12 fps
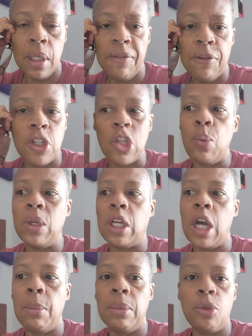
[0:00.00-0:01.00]
And for someone
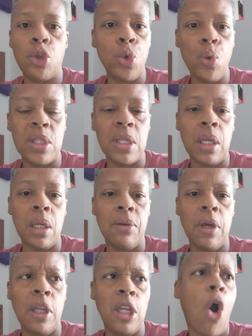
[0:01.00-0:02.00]
to come through and say,
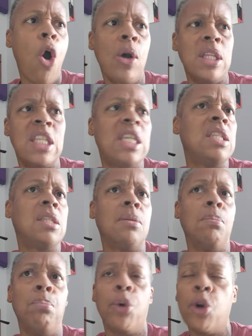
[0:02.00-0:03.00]
in all intents
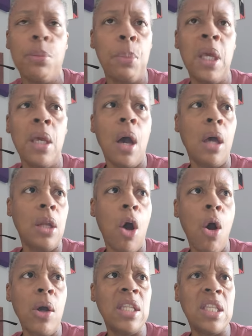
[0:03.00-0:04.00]
and
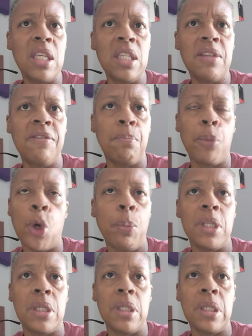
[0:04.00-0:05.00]
purposes,
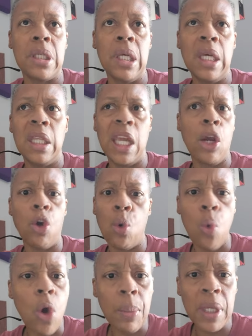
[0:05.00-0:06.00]
they are a
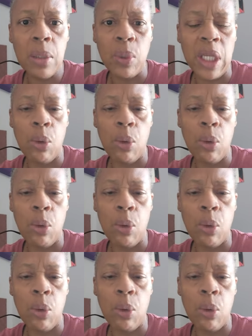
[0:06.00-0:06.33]
woman when